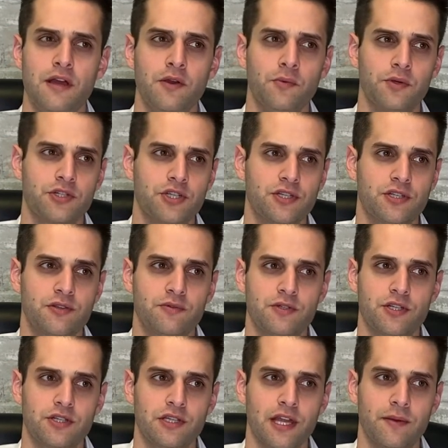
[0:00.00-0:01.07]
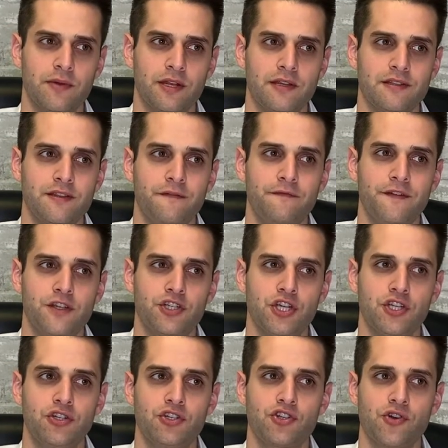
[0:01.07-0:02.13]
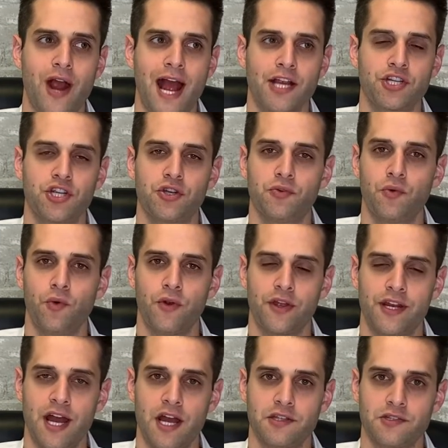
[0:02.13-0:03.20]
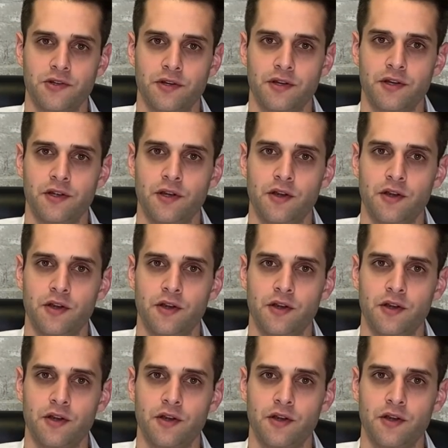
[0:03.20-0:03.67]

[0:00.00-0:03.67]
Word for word: which is, which is labeled as the Vision Traction Organizer.